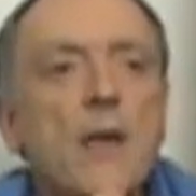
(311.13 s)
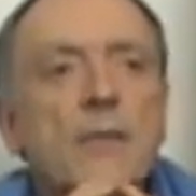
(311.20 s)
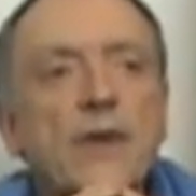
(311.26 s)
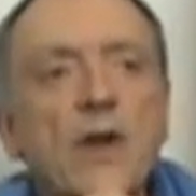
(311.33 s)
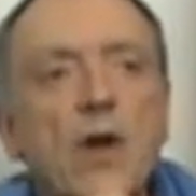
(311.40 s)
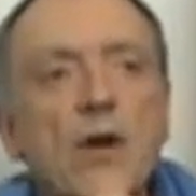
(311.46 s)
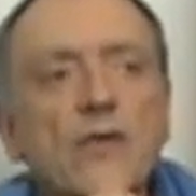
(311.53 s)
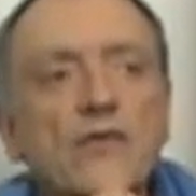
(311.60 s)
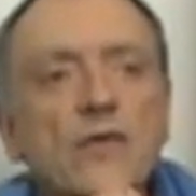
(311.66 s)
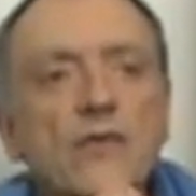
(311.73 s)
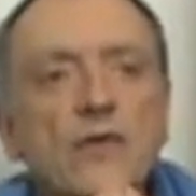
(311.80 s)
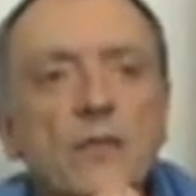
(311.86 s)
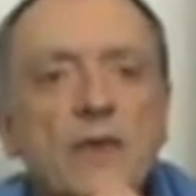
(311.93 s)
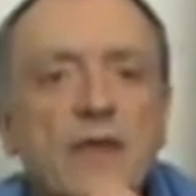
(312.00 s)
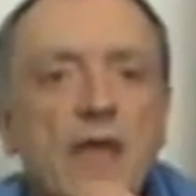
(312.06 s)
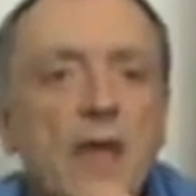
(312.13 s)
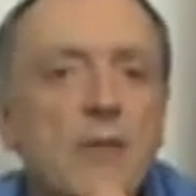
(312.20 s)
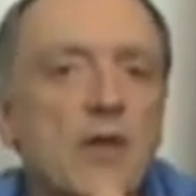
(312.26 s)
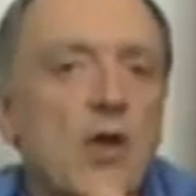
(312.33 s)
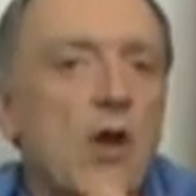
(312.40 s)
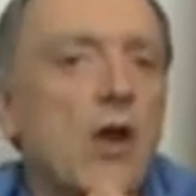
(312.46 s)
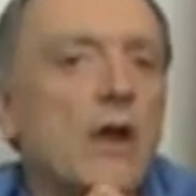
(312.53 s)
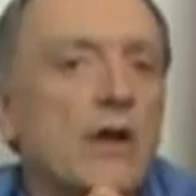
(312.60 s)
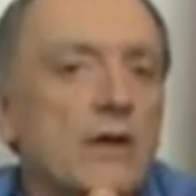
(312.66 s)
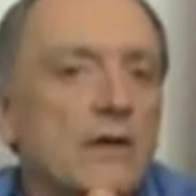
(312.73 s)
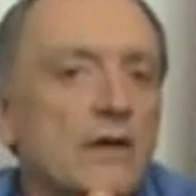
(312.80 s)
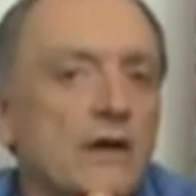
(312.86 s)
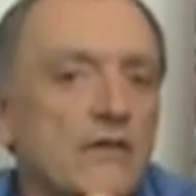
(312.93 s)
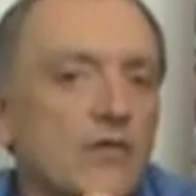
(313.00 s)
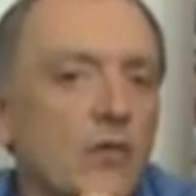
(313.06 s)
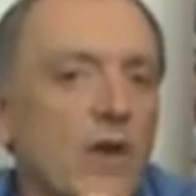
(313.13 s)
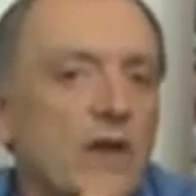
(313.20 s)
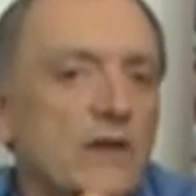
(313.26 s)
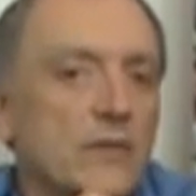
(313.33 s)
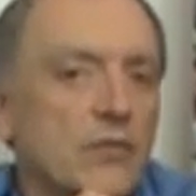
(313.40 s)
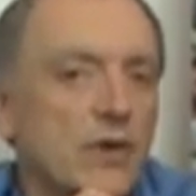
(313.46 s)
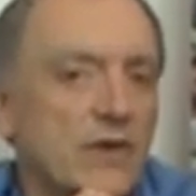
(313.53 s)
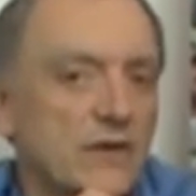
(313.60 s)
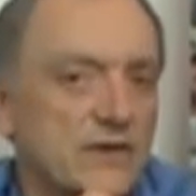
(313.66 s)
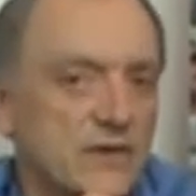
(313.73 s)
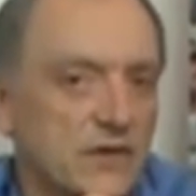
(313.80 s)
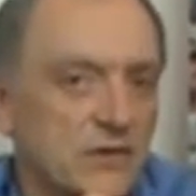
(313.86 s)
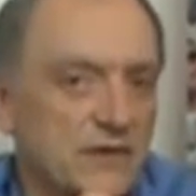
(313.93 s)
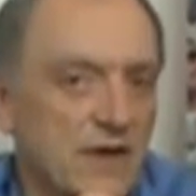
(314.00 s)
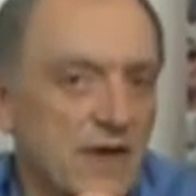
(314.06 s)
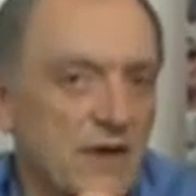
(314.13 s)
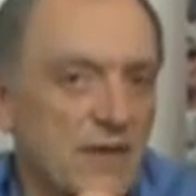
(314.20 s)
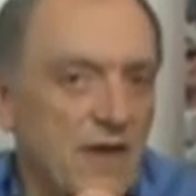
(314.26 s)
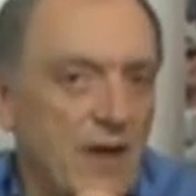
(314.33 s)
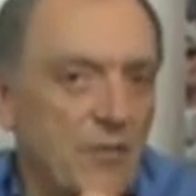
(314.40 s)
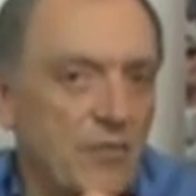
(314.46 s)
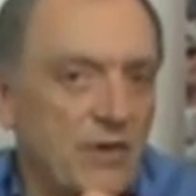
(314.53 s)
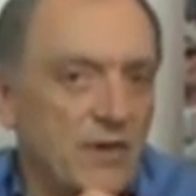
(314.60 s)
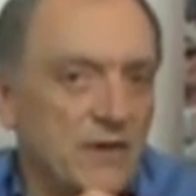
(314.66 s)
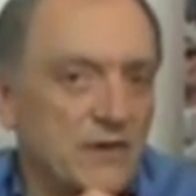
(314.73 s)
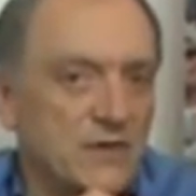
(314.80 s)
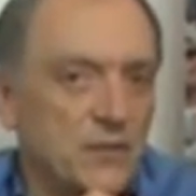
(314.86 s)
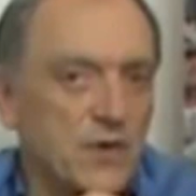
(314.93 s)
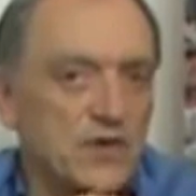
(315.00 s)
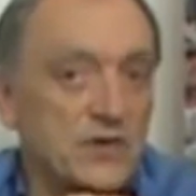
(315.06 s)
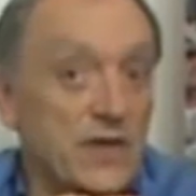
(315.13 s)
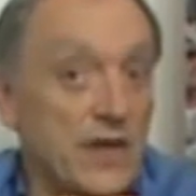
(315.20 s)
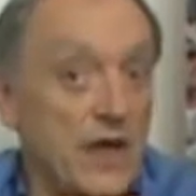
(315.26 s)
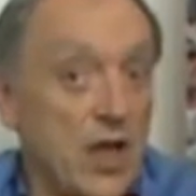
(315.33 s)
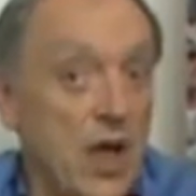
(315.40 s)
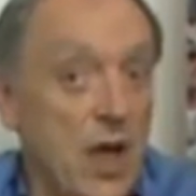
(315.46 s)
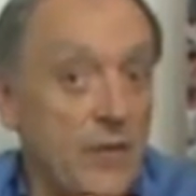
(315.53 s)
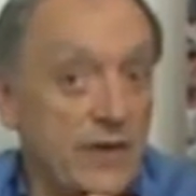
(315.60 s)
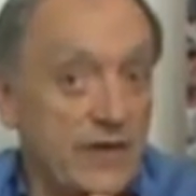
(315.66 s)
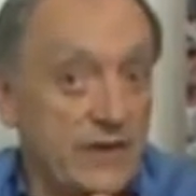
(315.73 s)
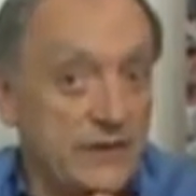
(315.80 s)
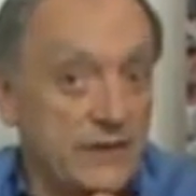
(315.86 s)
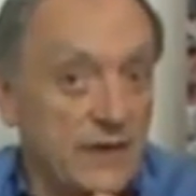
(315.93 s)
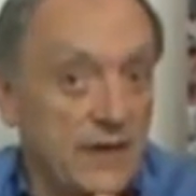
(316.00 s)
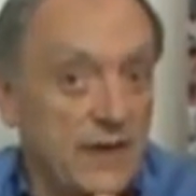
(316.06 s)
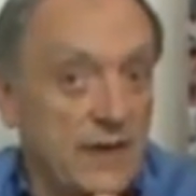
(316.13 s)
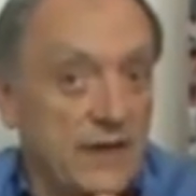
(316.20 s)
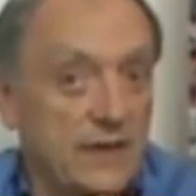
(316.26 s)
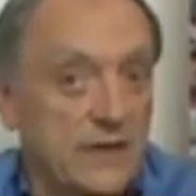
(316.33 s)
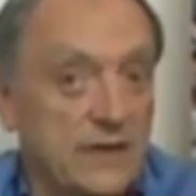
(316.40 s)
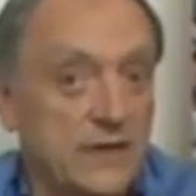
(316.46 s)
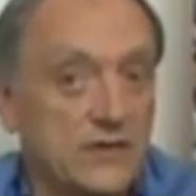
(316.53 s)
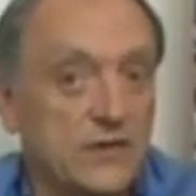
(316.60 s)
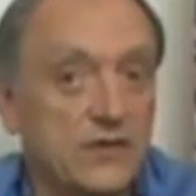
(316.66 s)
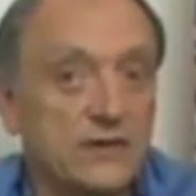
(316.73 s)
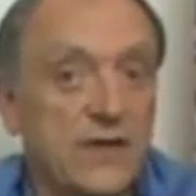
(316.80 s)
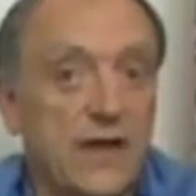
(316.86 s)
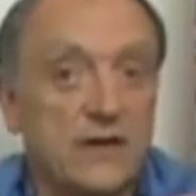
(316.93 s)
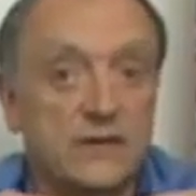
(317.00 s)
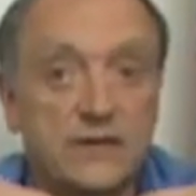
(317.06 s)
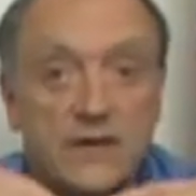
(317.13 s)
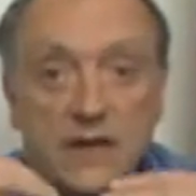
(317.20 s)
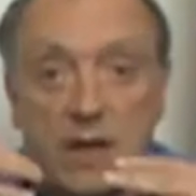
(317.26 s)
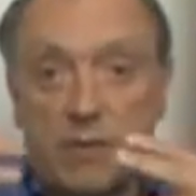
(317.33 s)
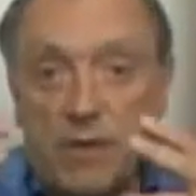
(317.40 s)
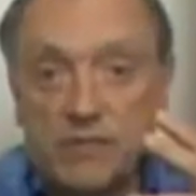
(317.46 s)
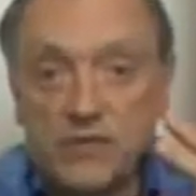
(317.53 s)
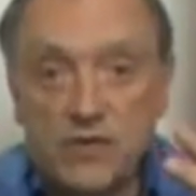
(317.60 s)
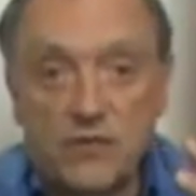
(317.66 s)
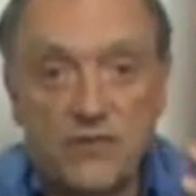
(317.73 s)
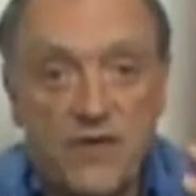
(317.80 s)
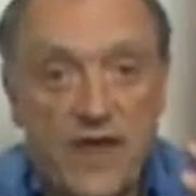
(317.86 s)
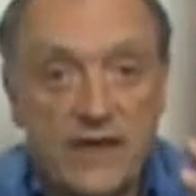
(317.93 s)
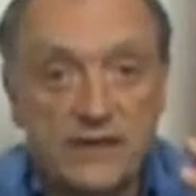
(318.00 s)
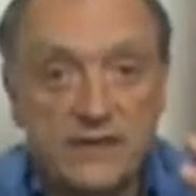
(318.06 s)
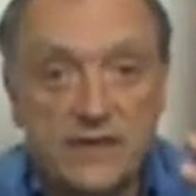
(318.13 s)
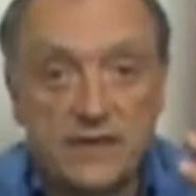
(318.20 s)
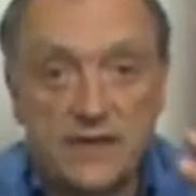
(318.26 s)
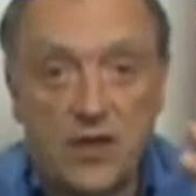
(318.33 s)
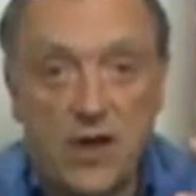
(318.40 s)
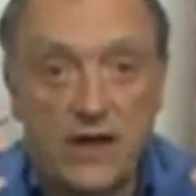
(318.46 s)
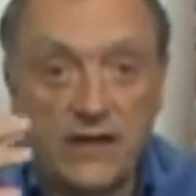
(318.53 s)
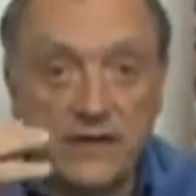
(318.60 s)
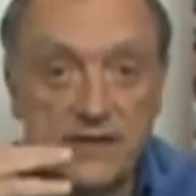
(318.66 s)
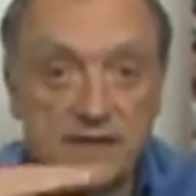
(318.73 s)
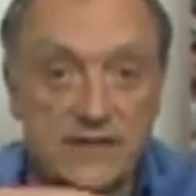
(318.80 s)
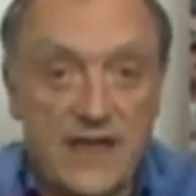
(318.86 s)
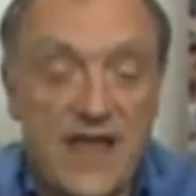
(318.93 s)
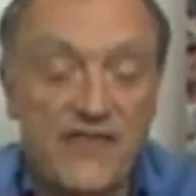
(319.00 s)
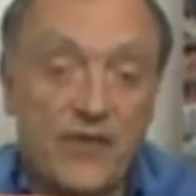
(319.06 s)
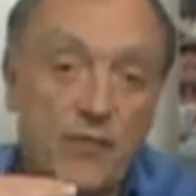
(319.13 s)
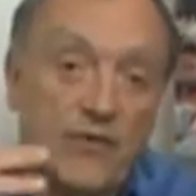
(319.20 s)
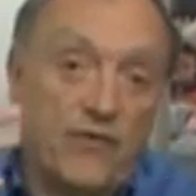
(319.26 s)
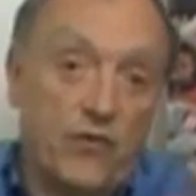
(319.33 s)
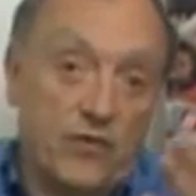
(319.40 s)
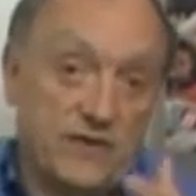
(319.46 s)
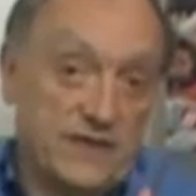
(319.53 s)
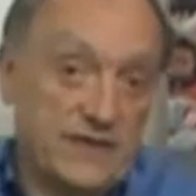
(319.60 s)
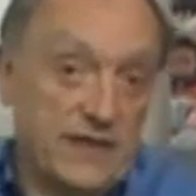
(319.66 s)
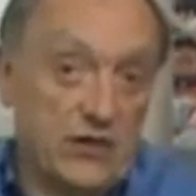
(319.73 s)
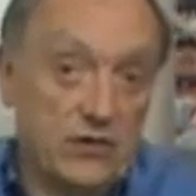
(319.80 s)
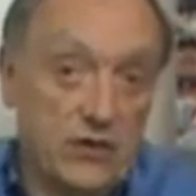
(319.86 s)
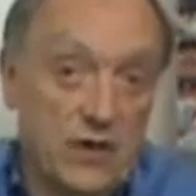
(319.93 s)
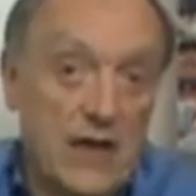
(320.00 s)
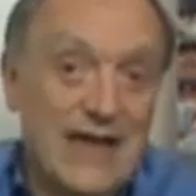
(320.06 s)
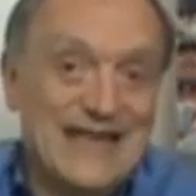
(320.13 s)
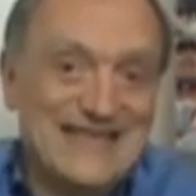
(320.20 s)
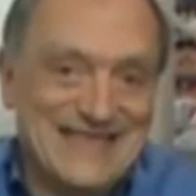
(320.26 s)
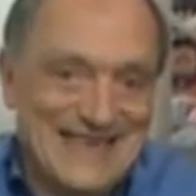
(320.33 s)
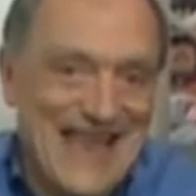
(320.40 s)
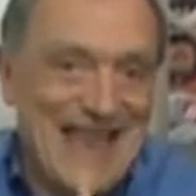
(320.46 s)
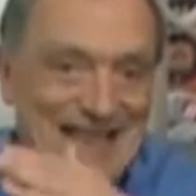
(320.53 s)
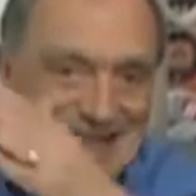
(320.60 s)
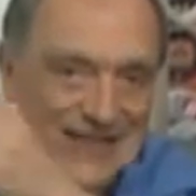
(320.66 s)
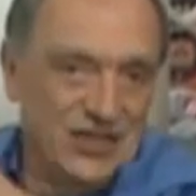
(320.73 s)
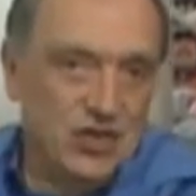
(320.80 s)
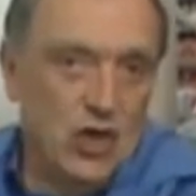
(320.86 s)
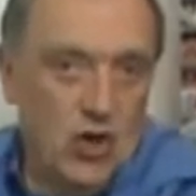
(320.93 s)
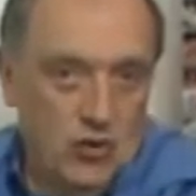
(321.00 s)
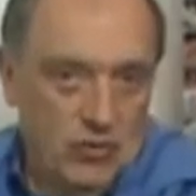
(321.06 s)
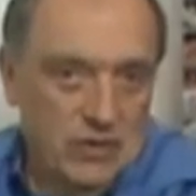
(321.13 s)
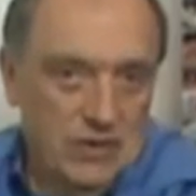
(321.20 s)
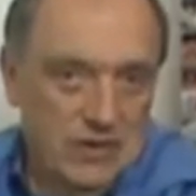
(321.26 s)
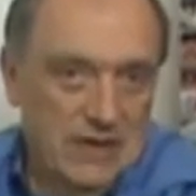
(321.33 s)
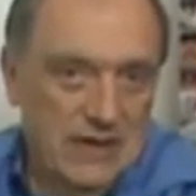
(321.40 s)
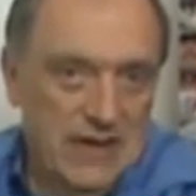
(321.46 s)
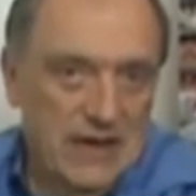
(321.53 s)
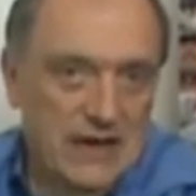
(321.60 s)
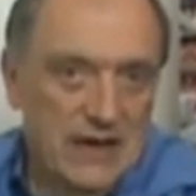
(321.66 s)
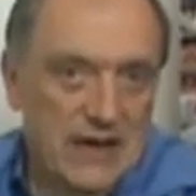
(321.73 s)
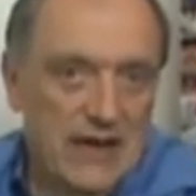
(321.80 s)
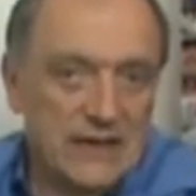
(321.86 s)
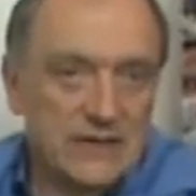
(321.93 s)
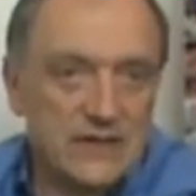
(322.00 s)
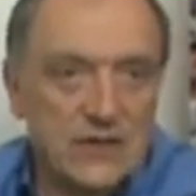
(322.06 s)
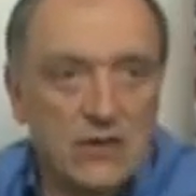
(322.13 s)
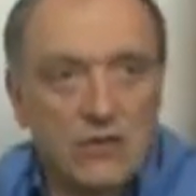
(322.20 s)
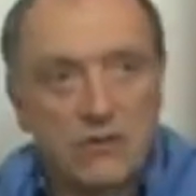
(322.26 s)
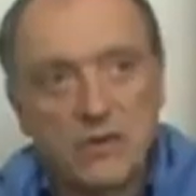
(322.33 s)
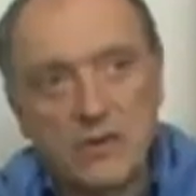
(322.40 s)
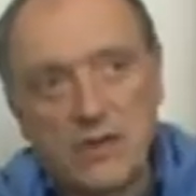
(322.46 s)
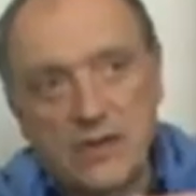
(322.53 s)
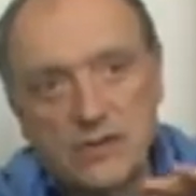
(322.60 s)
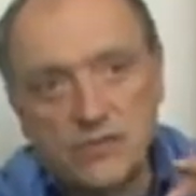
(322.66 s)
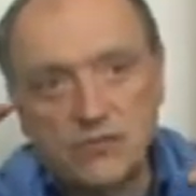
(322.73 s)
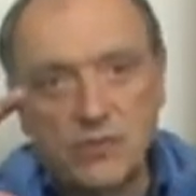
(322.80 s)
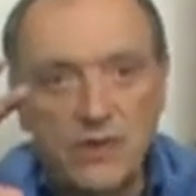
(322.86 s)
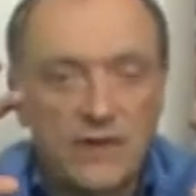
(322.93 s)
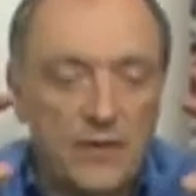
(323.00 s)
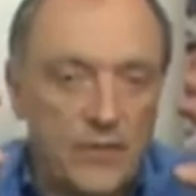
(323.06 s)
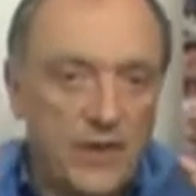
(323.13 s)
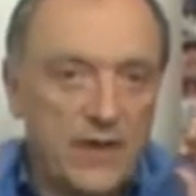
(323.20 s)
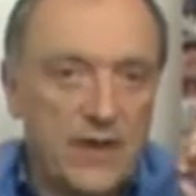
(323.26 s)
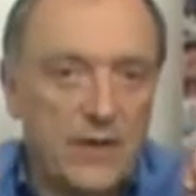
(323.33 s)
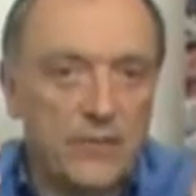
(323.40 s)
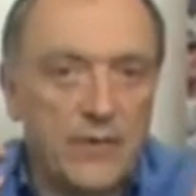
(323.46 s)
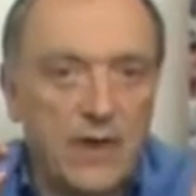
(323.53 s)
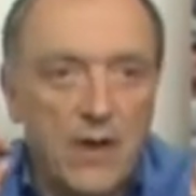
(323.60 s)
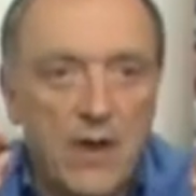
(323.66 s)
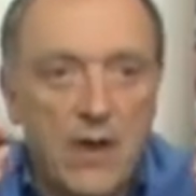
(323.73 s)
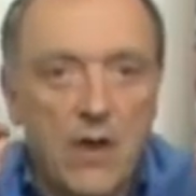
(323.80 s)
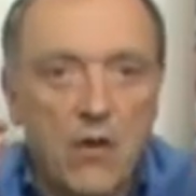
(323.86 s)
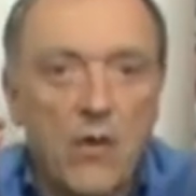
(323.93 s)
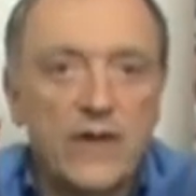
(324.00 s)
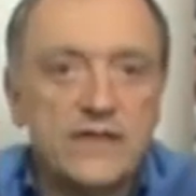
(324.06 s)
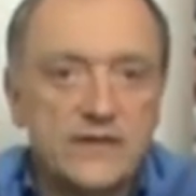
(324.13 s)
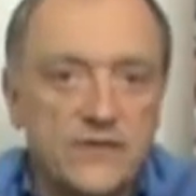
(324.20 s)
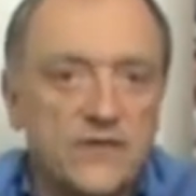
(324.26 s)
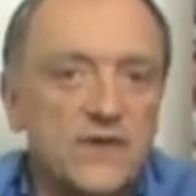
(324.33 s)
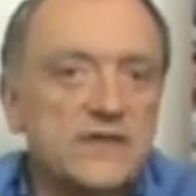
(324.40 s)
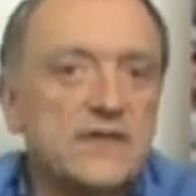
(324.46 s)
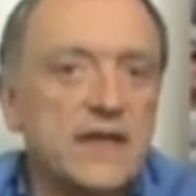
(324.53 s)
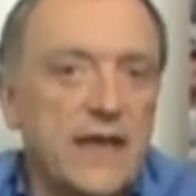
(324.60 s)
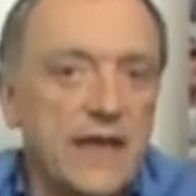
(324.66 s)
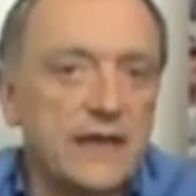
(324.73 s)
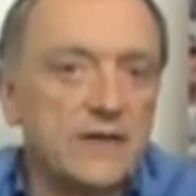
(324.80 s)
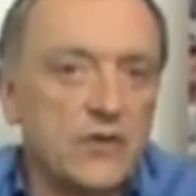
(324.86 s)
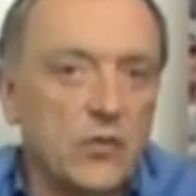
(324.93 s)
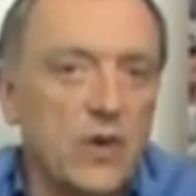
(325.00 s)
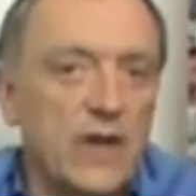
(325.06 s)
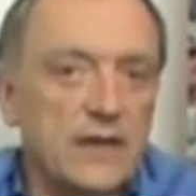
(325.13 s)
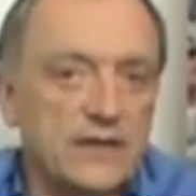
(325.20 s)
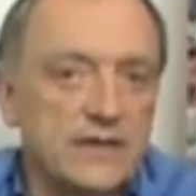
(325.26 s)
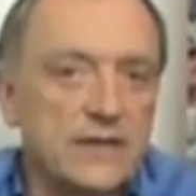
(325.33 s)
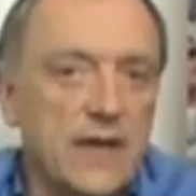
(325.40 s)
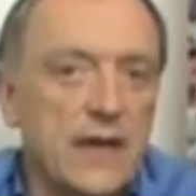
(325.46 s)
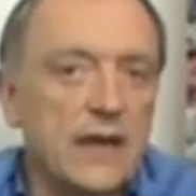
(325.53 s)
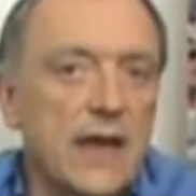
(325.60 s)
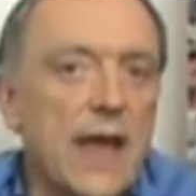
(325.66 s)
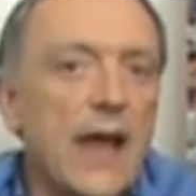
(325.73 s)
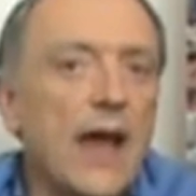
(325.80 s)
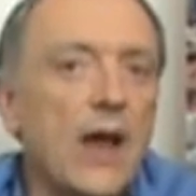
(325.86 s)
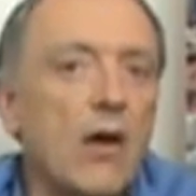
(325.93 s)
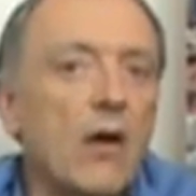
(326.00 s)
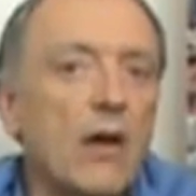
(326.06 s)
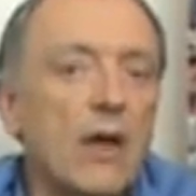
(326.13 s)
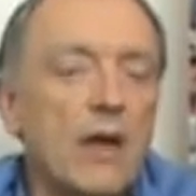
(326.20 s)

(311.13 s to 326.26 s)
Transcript: But also there became an art of when to bring the surtitle up. especially in comedies, that the surtitle didn't come up so fast that the audience is laughing before the singer sang the joke. And so it's really become quite sophisticated the way it's done now.